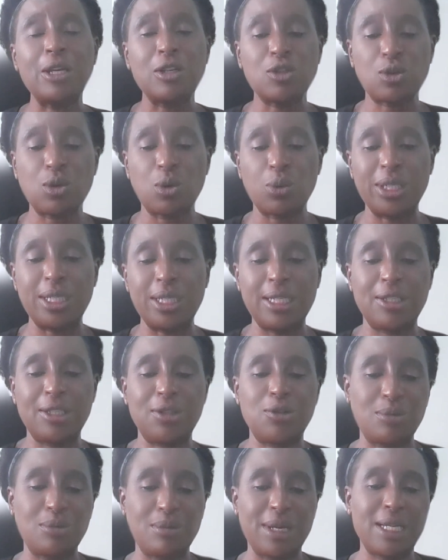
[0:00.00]
So we need
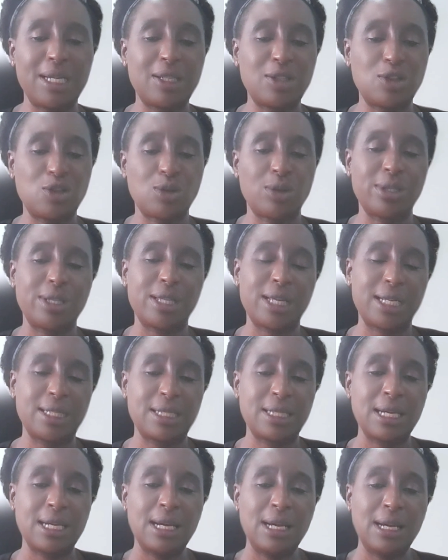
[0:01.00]
to make sure
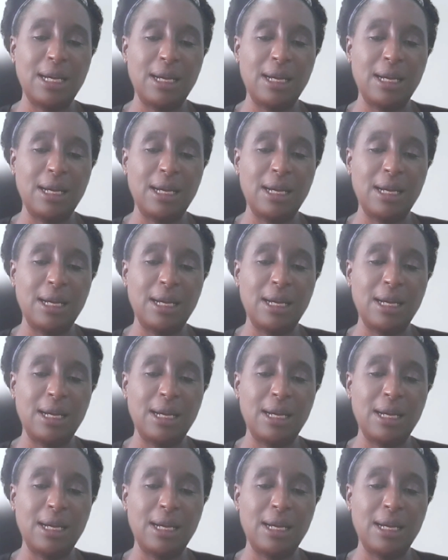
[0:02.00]
that